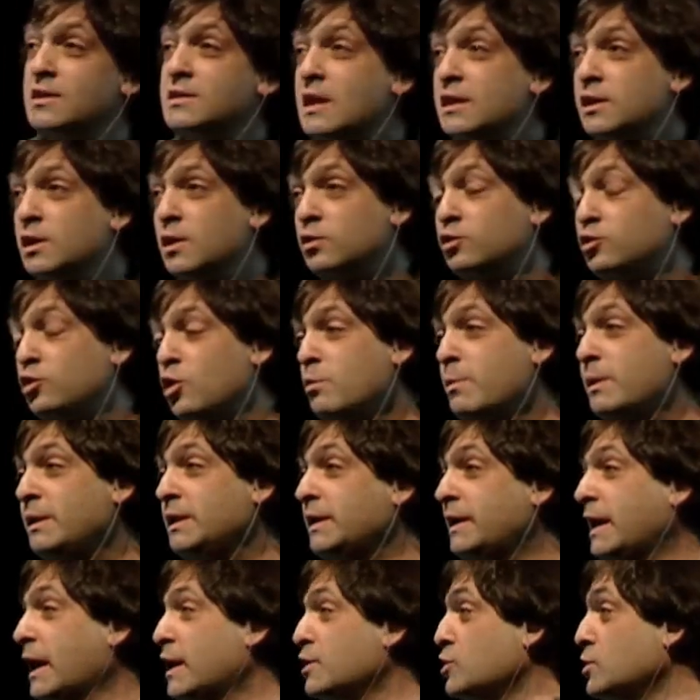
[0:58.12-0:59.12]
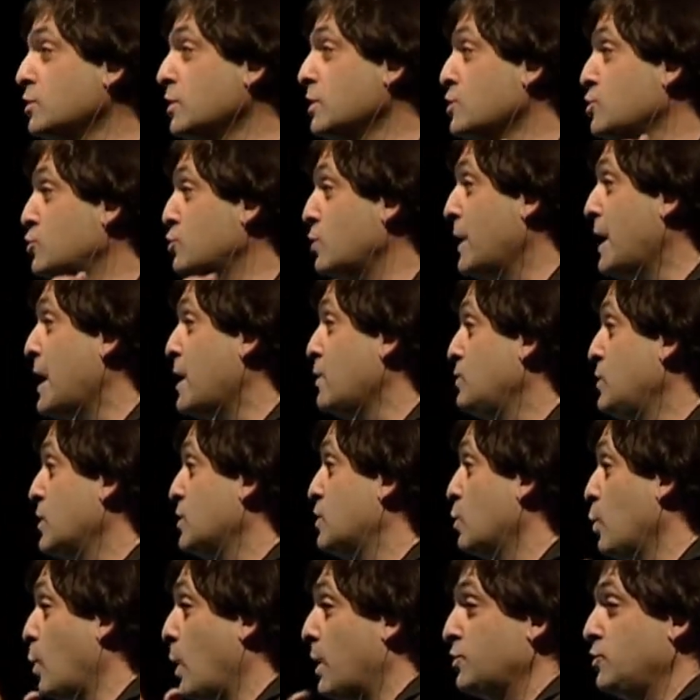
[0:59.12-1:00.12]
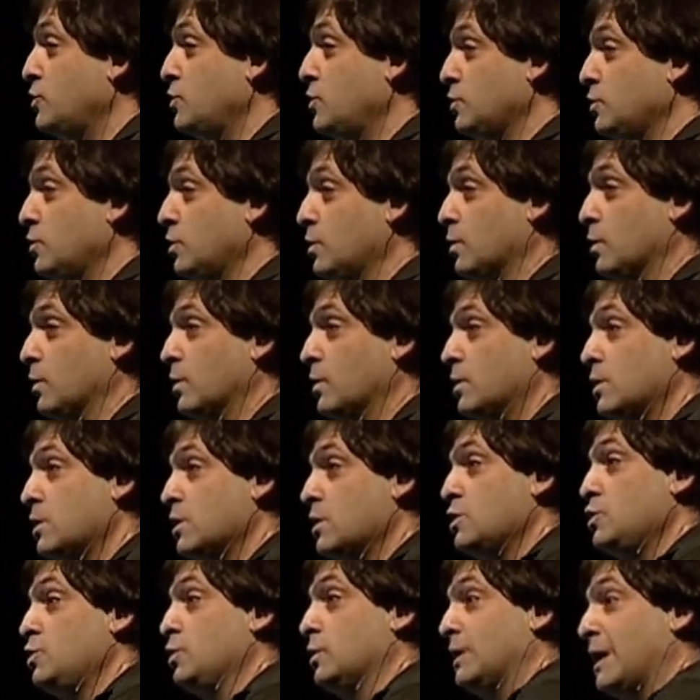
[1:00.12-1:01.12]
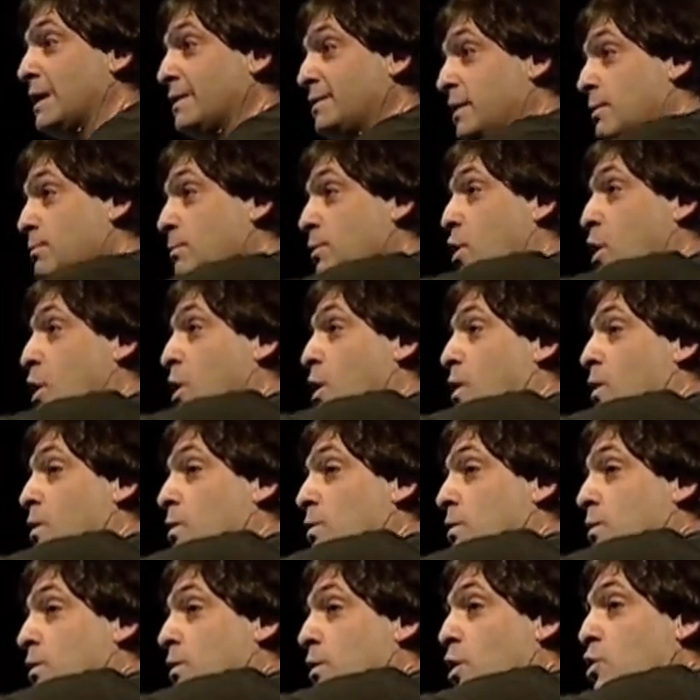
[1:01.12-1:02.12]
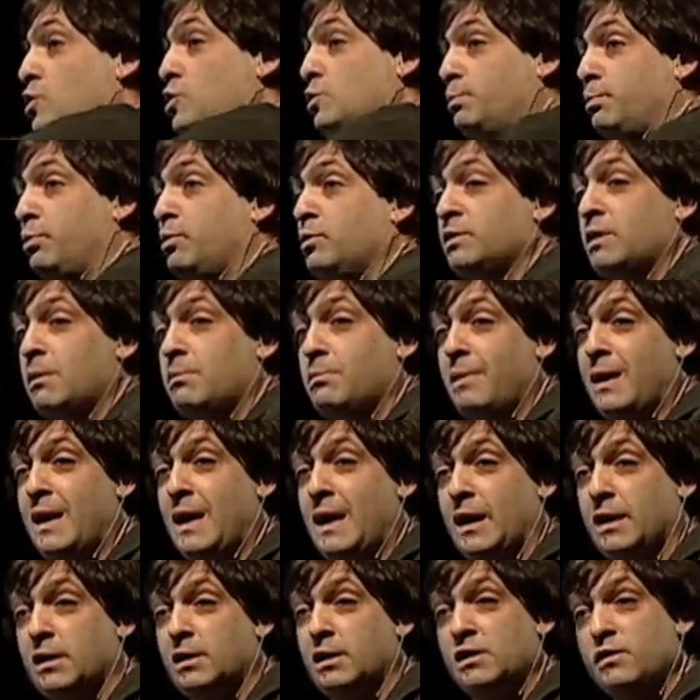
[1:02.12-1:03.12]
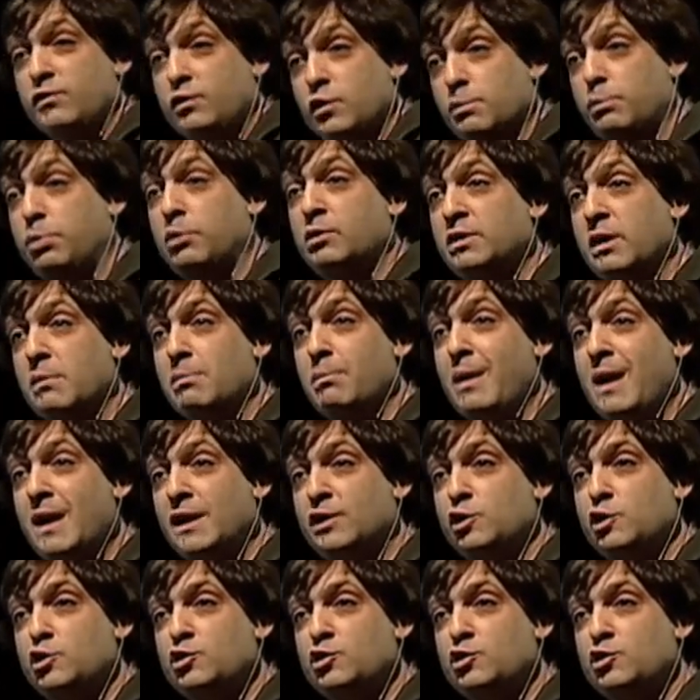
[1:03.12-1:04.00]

said, you have two medications you didn't try out yet. What do? You let them go, or you pull them back. And if you pull them back, do